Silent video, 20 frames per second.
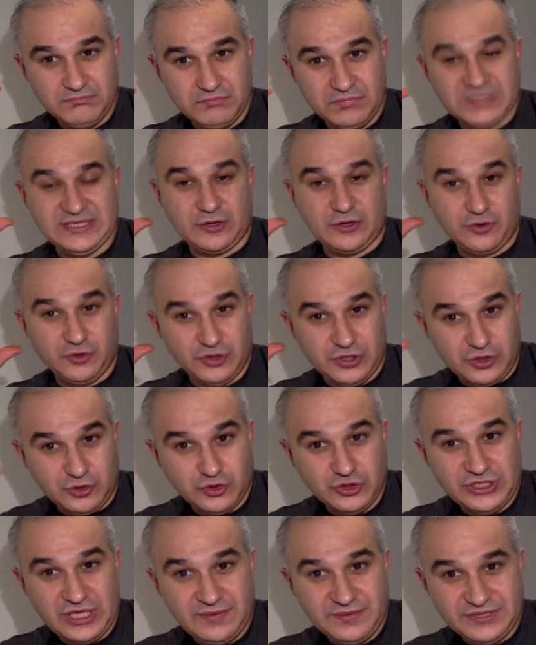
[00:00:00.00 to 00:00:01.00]
it's a
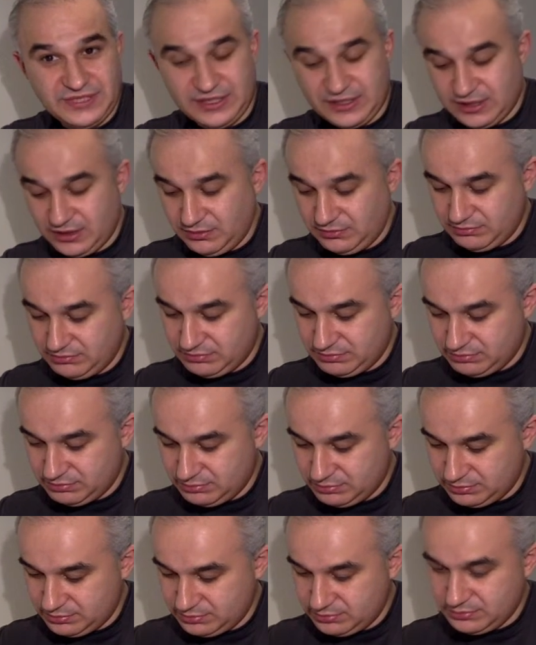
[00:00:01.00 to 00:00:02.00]
continuous time signal
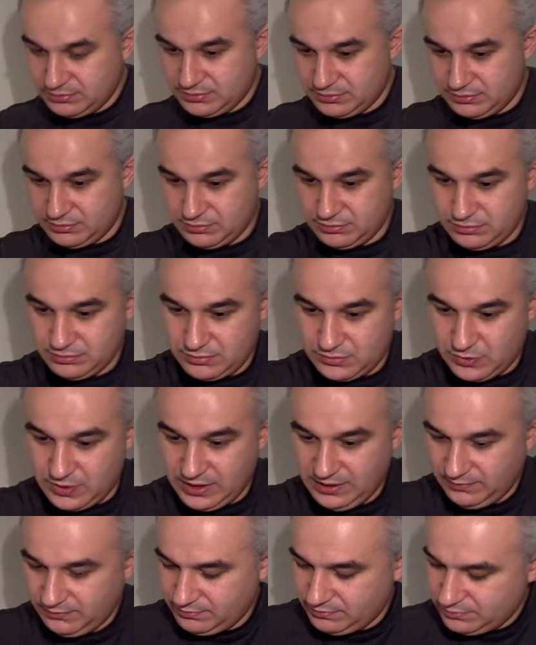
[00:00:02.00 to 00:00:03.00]

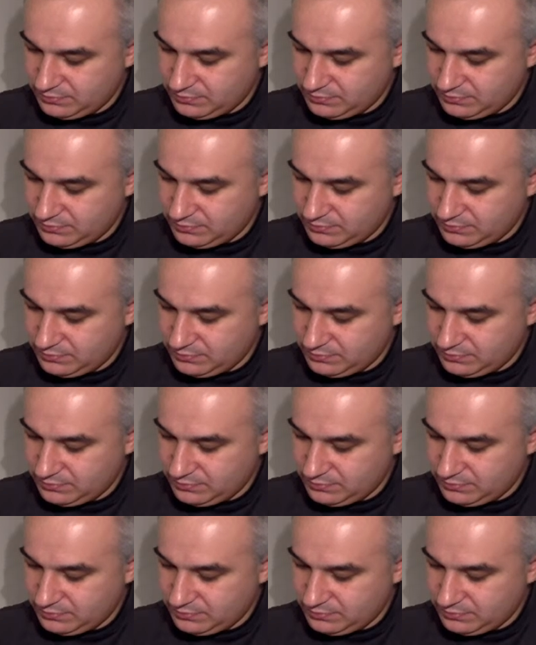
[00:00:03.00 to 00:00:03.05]
right?